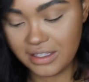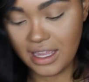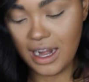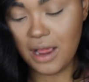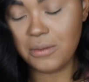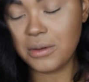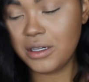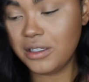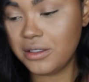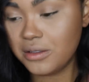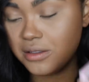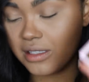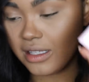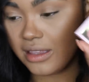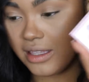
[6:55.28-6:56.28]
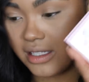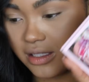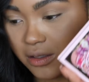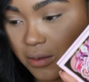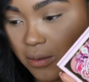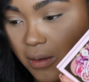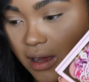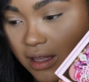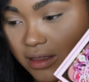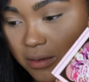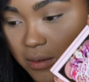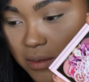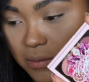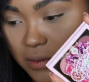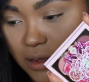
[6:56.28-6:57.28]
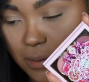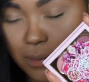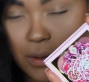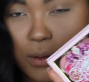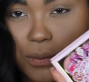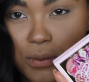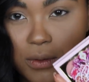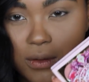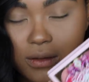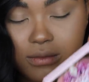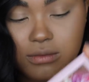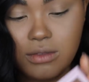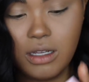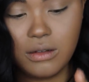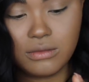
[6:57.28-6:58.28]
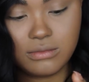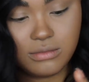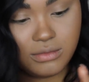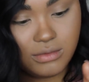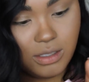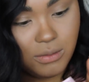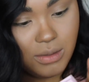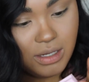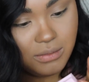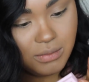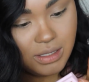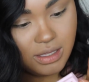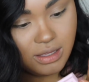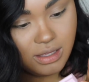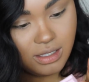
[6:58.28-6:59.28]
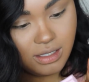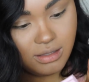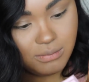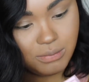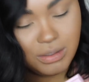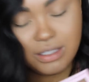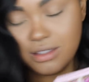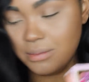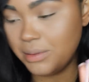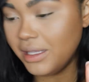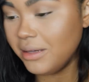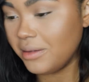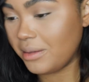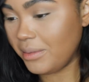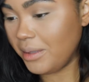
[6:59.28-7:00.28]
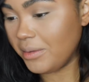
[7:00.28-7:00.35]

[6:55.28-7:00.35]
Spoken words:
is that I want to use this quad, the one with the purple, no, the one with the Play With Me